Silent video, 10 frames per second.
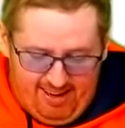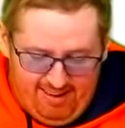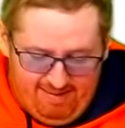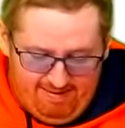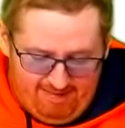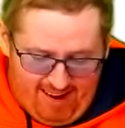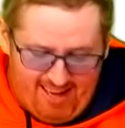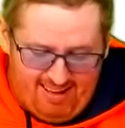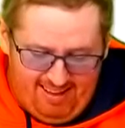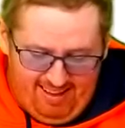
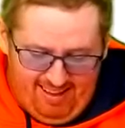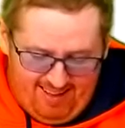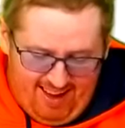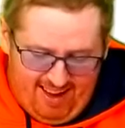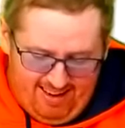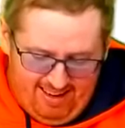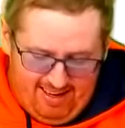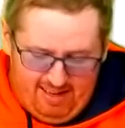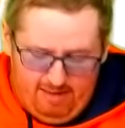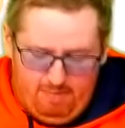Ryan said,
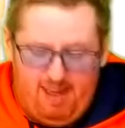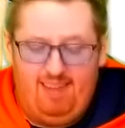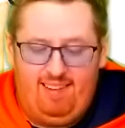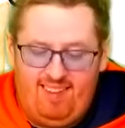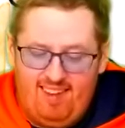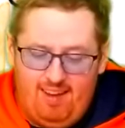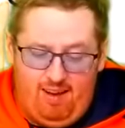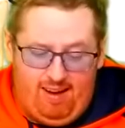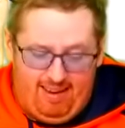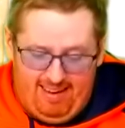but
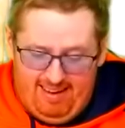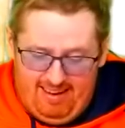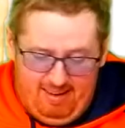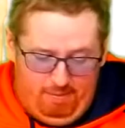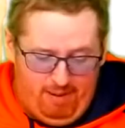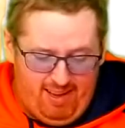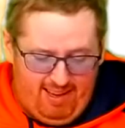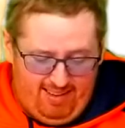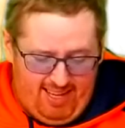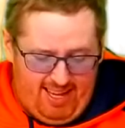senor,
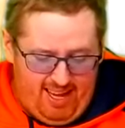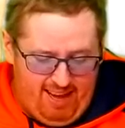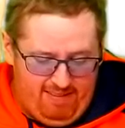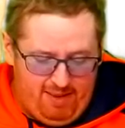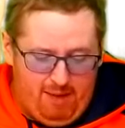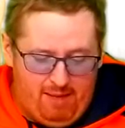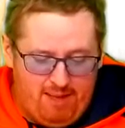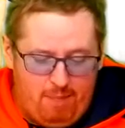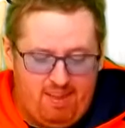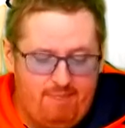please, I have the wet
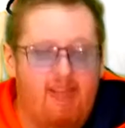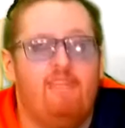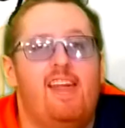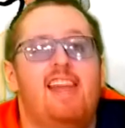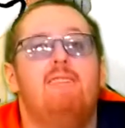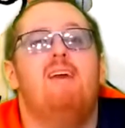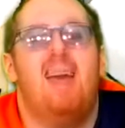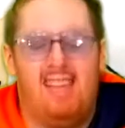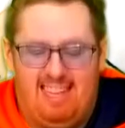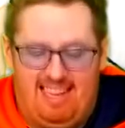wipes in my fanny pack.